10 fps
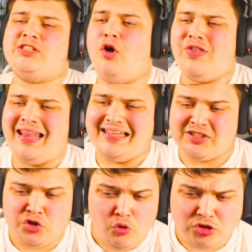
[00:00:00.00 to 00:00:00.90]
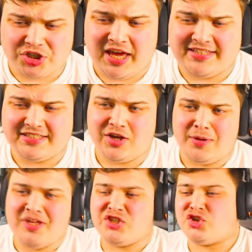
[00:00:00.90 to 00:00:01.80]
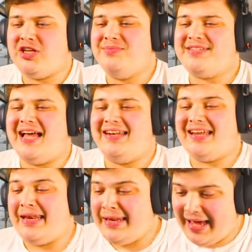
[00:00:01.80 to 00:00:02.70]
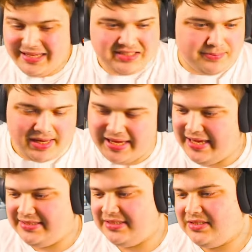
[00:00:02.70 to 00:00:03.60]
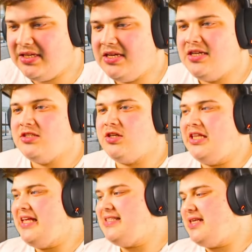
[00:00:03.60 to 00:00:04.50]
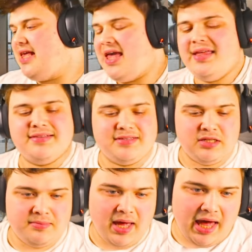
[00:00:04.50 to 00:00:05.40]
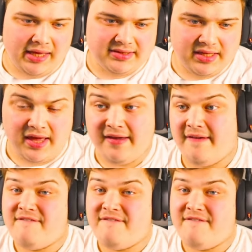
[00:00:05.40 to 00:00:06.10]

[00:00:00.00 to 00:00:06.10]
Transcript: so the last 200 cases are going to be dreams and nightmare cases. So let's get into them and uh,